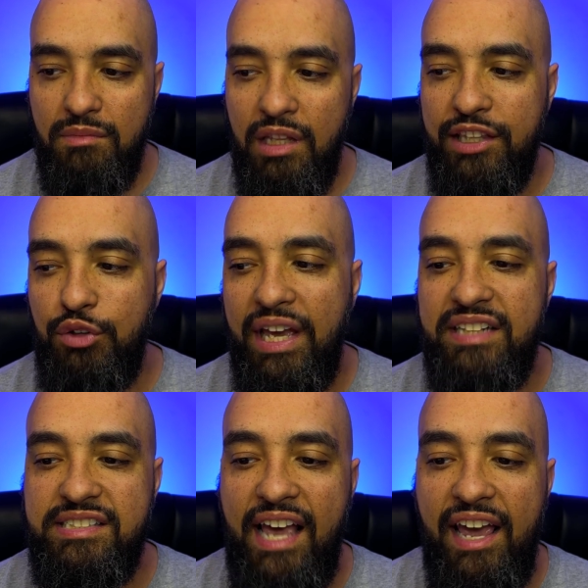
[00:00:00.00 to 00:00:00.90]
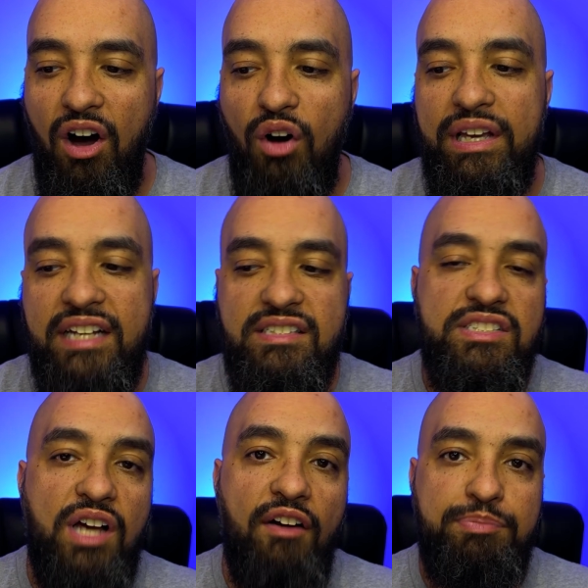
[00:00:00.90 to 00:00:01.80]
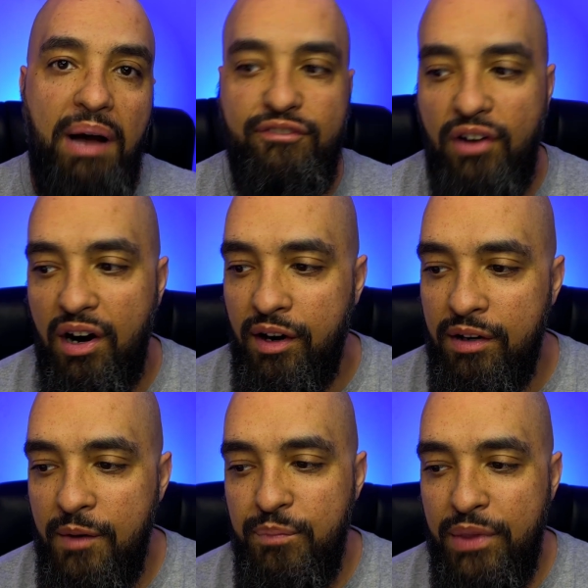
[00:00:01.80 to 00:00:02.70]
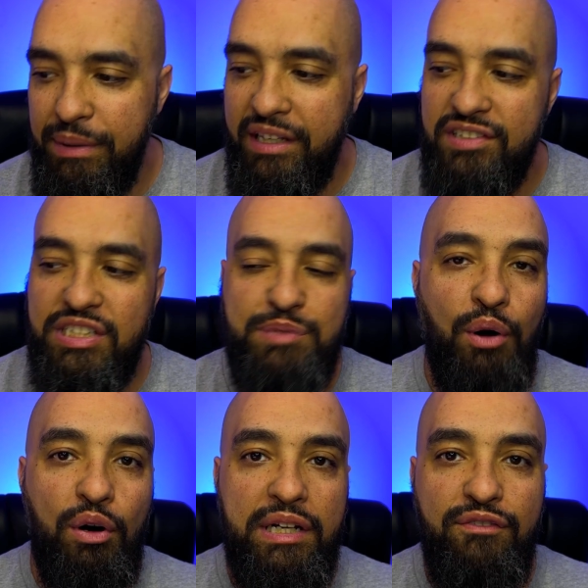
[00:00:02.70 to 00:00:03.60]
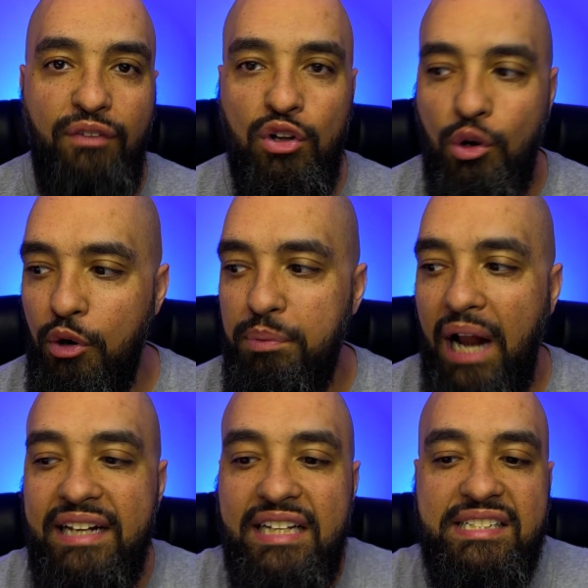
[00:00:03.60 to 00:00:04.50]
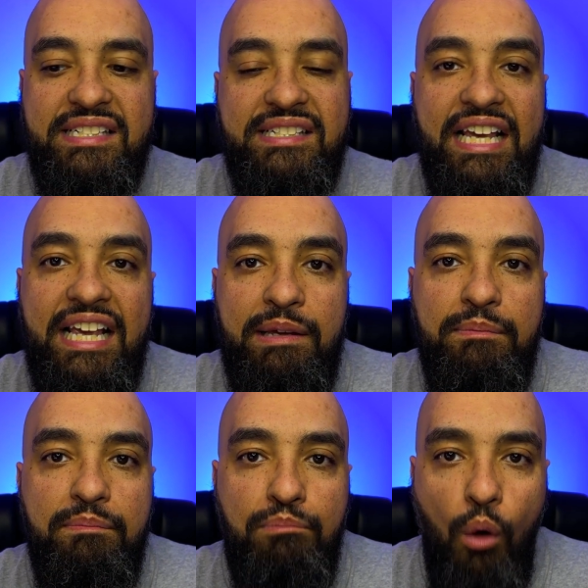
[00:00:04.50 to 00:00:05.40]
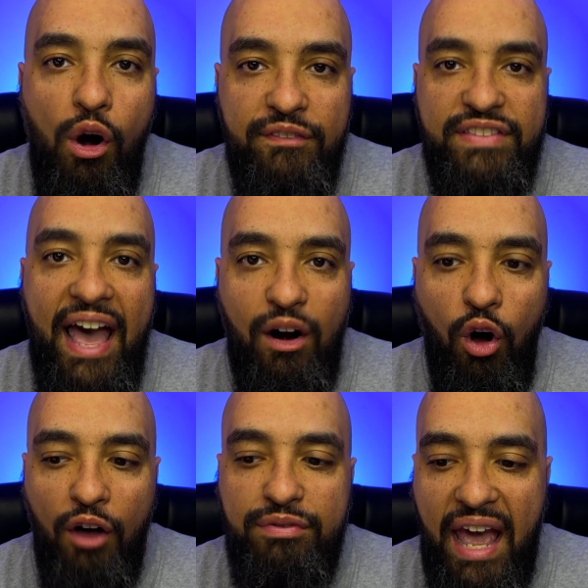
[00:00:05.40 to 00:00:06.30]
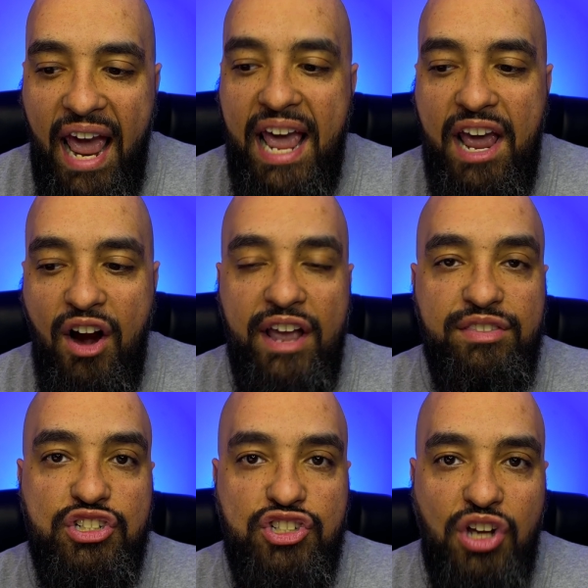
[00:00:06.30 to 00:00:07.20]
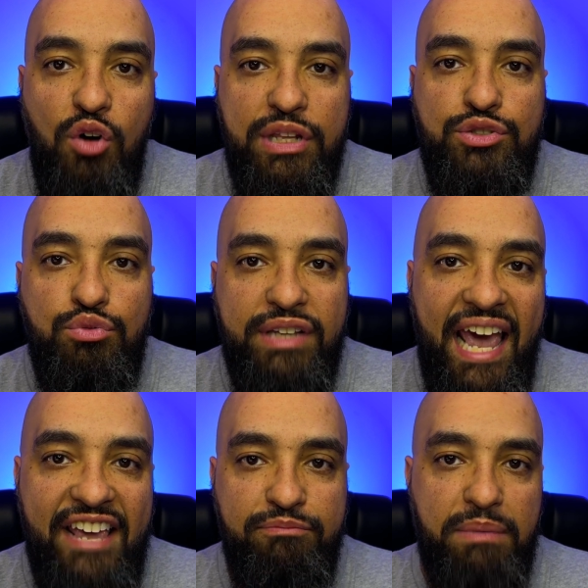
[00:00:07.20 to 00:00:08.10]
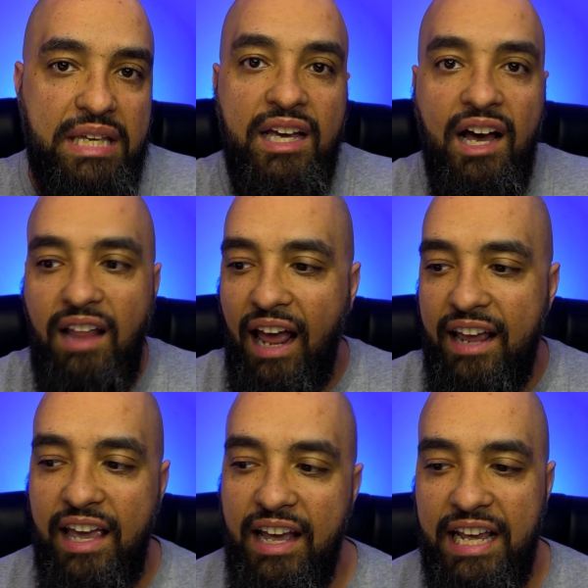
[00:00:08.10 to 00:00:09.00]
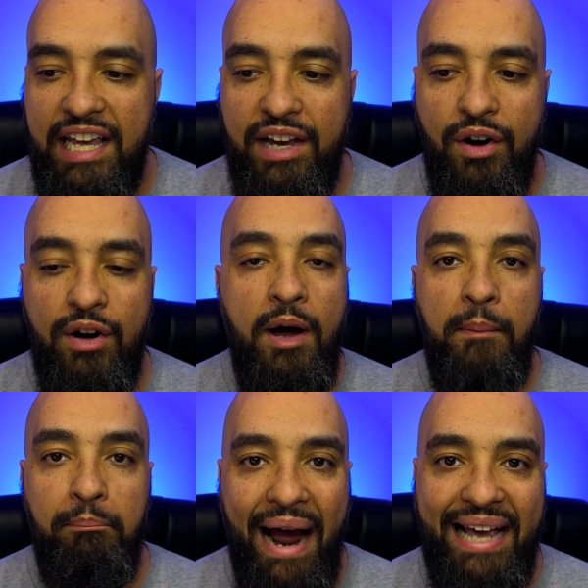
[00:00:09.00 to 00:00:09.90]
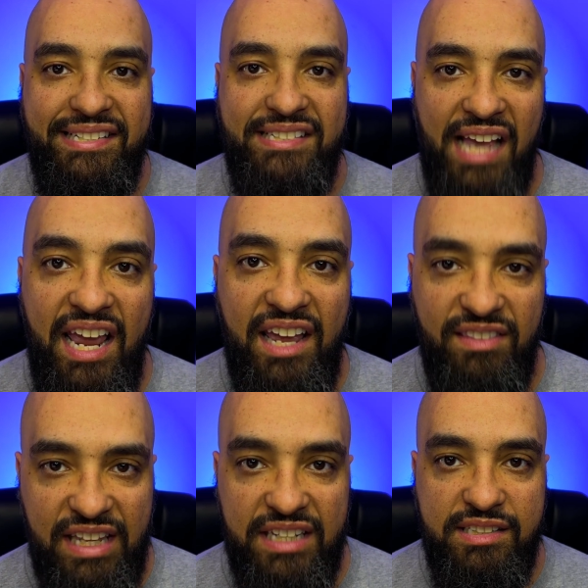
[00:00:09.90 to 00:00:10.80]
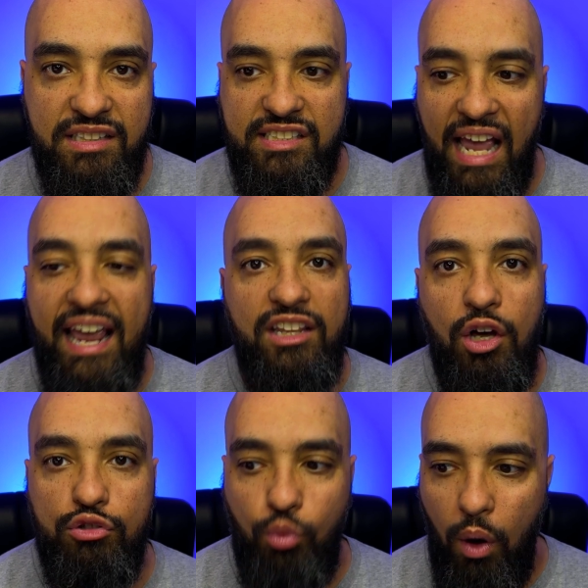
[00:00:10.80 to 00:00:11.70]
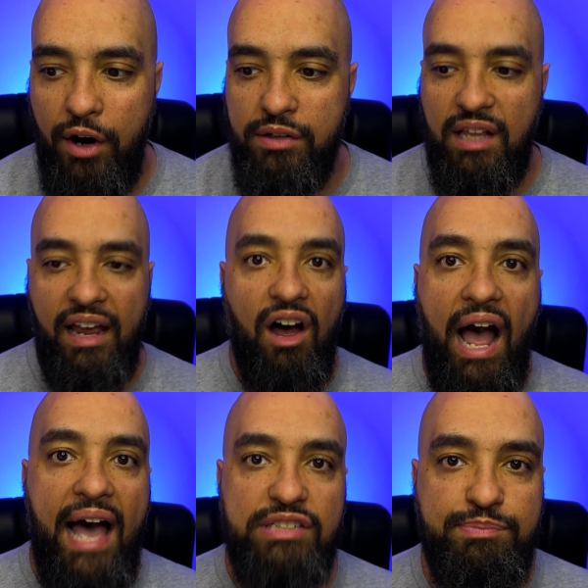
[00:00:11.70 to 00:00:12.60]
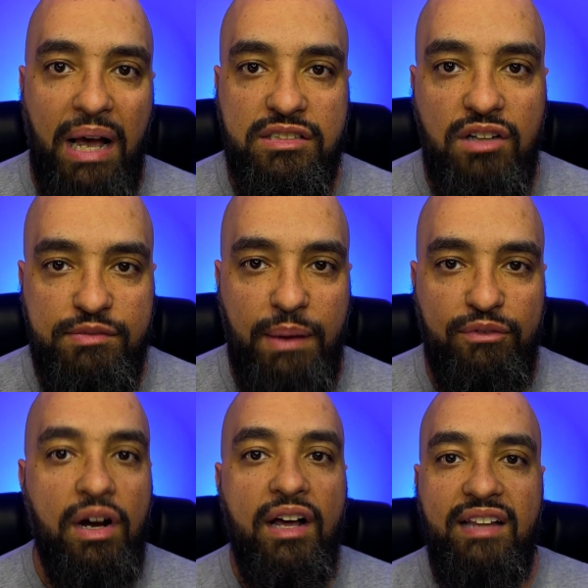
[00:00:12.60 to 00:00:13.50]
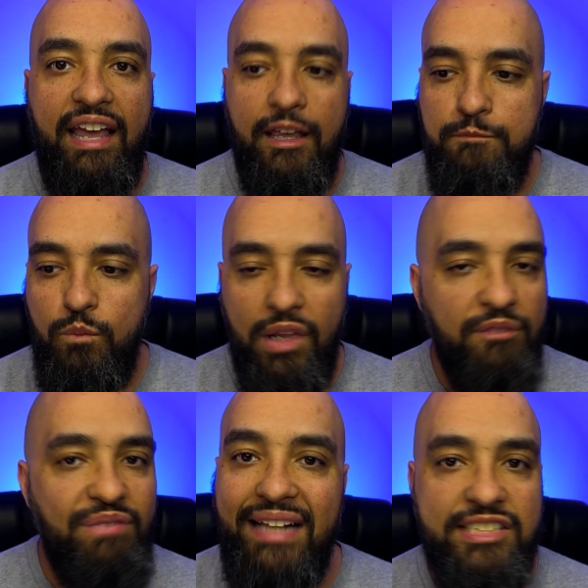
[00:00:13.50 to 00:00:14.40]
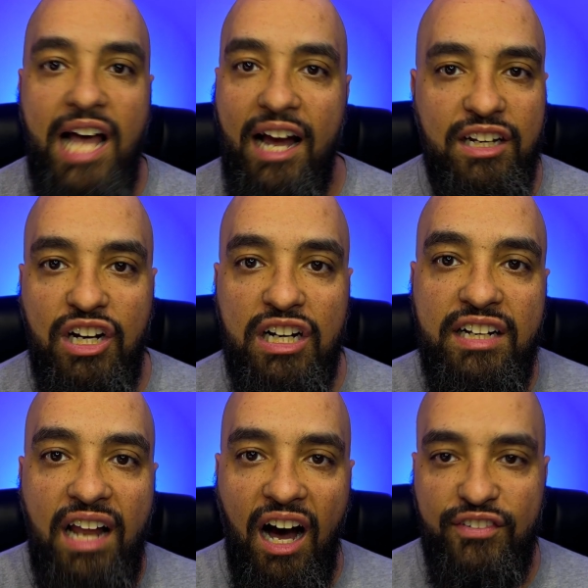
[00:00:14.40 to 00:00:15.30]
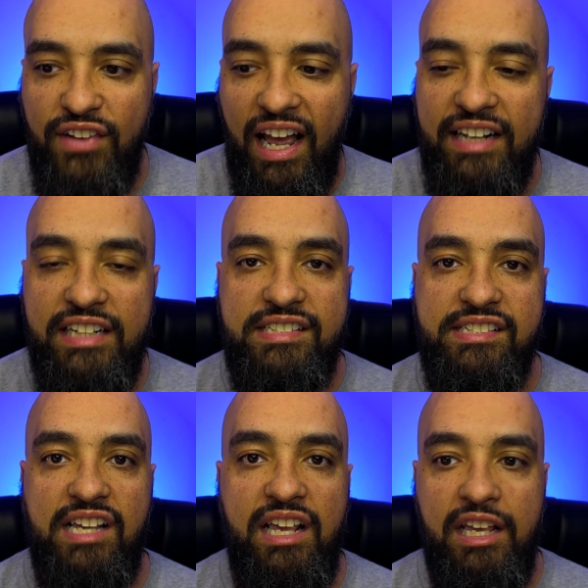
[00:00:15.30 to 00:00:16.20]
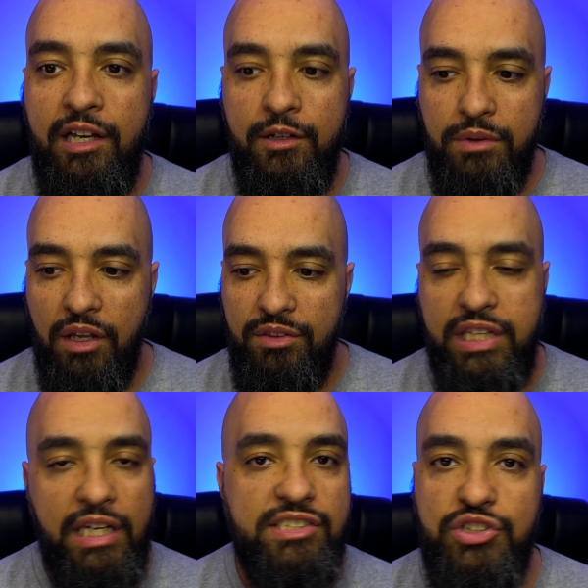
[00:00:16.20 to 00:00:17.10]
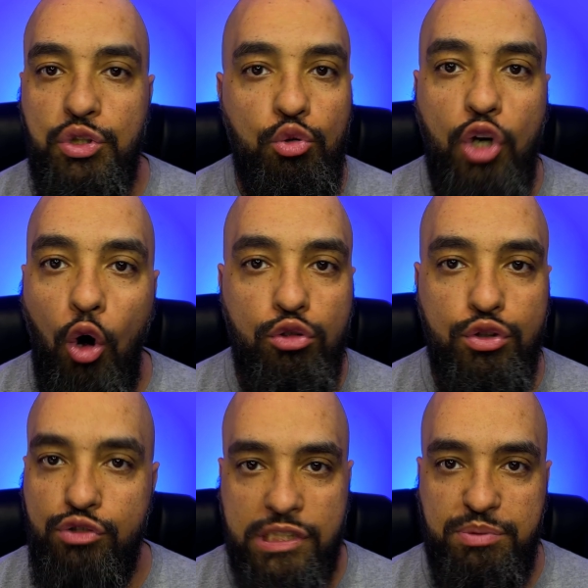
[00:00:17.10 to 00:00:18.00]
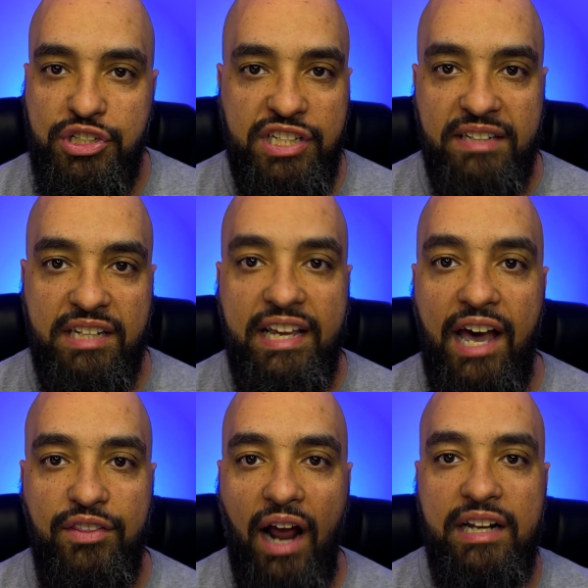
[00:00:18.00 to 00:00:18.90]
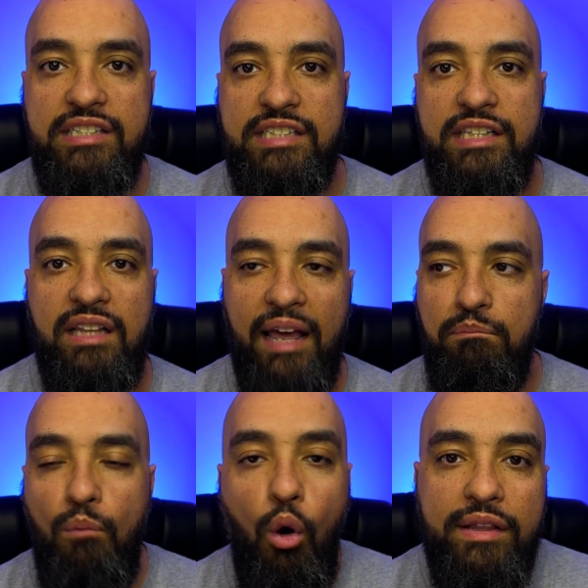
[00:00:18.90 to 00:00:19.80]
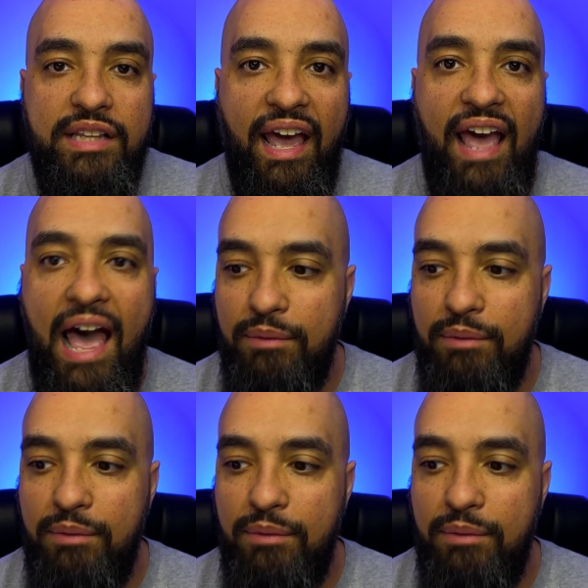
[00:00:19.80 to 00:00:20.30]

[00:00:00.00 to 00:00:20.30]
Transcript: Like you can't say, oh, he has a soft spot for her because she's broken and vulnerable, but I need to see more of that on the air in the show that you gave me. Like, I can't hear Mike saying this, saying those words, like, oh, I have a spot, soft spot for Like, that's not good enough. Like, I need to see these two go through some shit together. I need to see, like, more than they have.